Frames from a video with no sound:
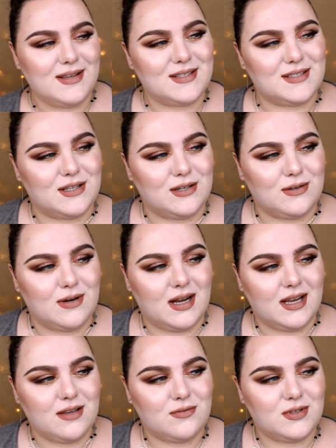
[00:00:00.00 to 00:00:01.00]
So
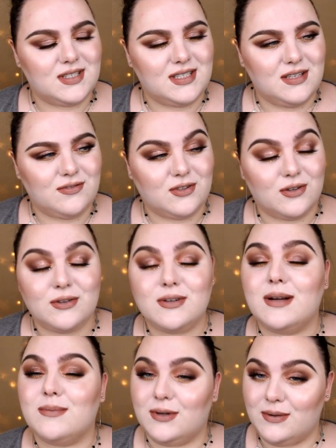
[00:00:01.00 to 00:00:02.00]
I received,
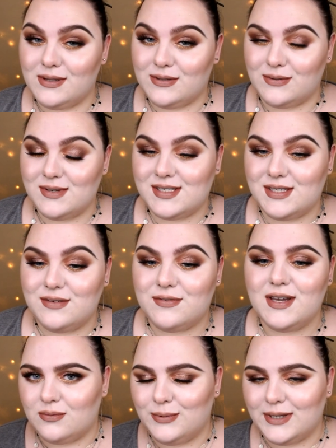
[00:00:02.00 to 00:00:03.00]
or I'm going to receive,
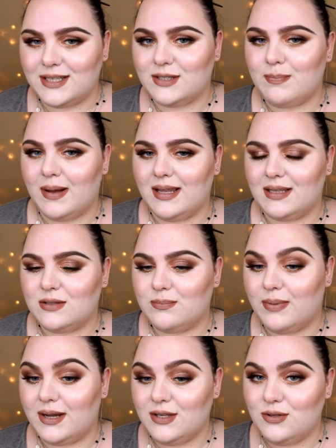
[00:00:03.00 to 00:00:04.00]
Wicked
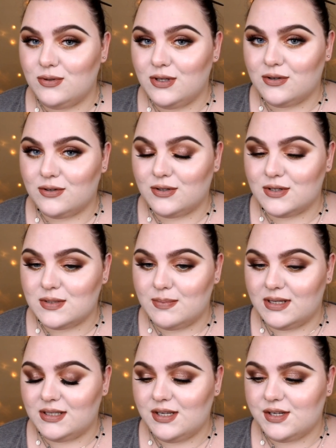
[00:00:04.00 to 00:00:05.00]
Palette by Unicorn
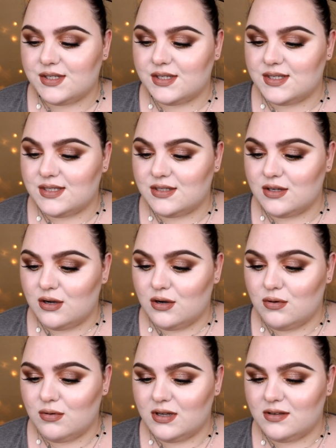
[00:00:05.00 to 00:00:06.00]
Cosmetics.
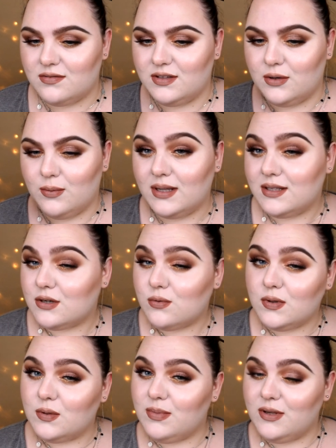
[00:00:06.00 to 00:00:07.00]
So if the weather
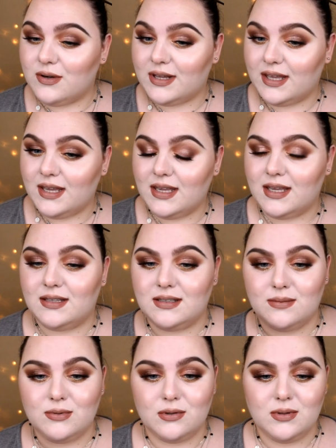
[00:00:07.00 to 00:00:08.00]
will be okay
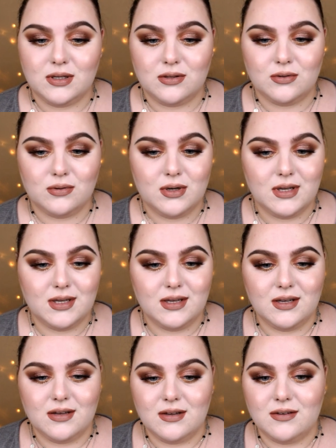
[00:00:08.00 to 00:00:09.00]
and I'm going to
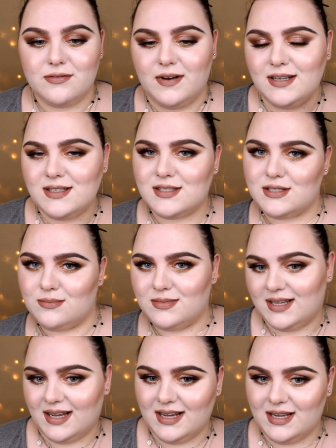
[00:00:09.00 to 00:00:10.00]
find some
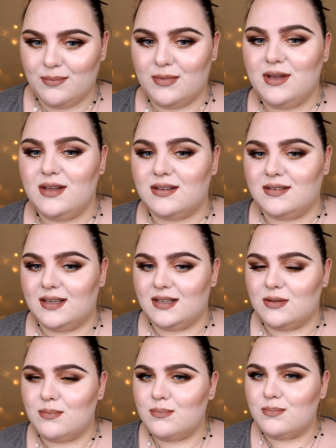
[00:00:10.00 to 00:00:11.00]
time, then